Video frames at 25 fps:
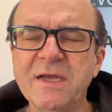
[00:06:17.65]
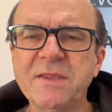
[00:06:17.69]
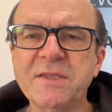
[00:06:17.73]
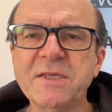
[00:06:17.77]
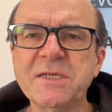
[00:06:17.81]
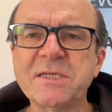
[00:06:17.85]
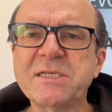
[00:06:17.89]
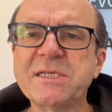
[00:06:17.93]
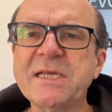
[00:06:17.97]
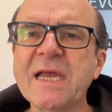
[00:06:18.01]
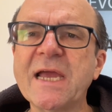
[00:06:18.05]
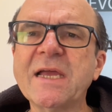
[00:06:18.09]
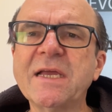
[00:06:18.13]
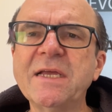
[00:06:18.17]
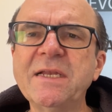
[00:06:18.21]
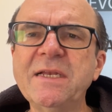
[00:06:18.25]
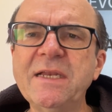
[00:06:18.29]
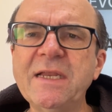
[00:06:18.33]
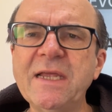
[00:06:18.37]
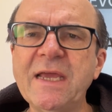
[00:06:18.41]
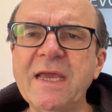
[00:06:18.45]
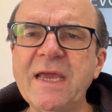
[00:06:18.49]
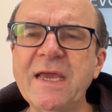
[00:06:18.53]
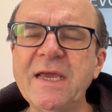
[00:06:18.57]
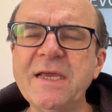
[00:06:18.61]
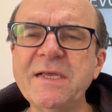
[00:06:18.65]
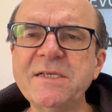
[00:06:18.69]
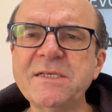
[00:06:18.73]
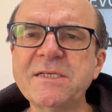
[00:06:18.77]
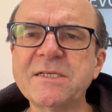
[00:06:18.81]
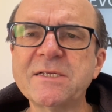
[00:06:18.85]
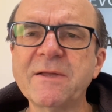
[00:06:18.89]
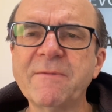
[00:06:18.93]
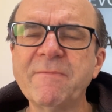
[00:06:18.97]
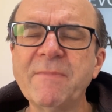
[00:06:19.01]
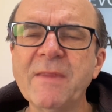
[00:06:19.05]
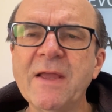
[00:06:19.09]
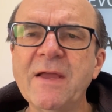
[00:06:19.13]
The second
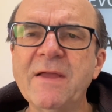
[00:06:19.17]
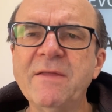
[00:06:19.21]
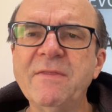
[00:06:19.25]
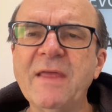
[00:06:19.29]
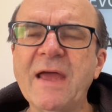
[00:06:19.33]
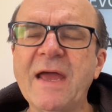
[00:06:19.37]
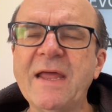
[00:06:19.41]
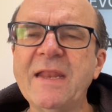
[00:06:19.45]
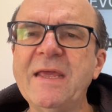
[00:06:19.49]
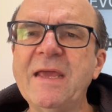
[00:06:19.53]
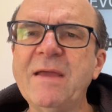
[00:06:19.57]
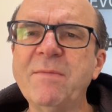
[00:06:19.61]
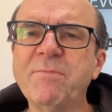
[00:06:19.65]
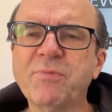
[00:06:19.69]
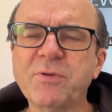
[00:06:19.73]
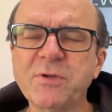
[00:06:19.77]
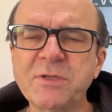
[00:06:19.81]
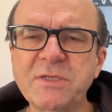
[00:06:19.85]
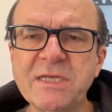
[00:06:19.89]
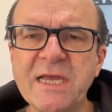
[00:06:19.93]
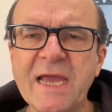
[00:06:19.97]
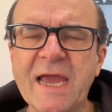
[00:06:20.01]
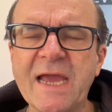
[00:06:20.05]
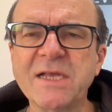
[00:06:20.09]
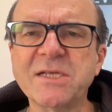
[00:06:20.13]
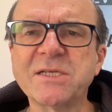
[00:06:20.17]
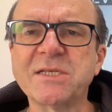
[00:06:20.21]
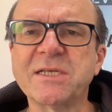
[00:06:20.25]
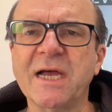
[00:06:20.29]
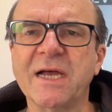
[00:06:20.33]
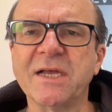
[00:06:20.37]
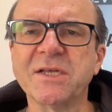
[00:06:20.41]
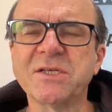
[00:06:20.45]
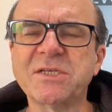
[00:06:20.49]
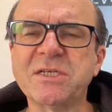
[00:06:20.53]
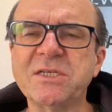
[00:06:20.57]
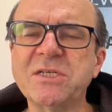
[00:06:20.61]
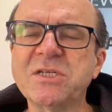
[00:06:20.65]
is that it protects us.